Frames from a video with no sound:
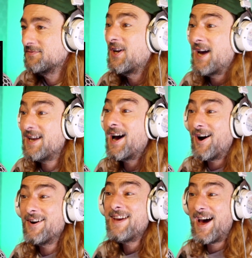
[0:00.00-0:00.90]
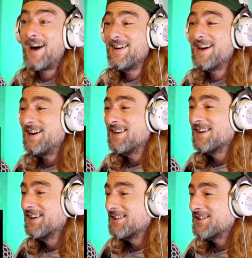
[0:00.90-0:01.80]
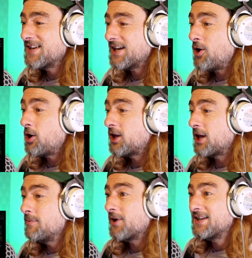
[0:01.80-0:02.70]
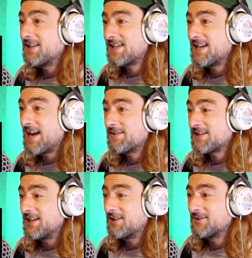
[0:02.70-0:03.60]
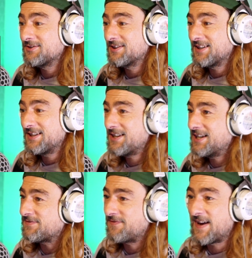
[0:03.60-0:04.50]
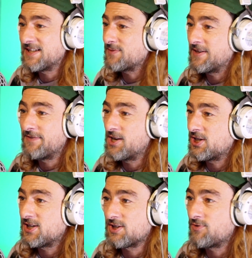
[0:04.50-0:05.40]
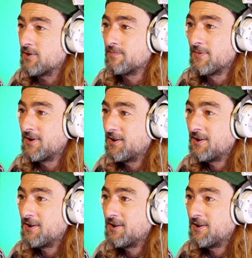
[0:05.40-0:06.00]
Oh yeah. Don't get cocky, but you see he gave us the little... Look at his face when he finishes this rhythm.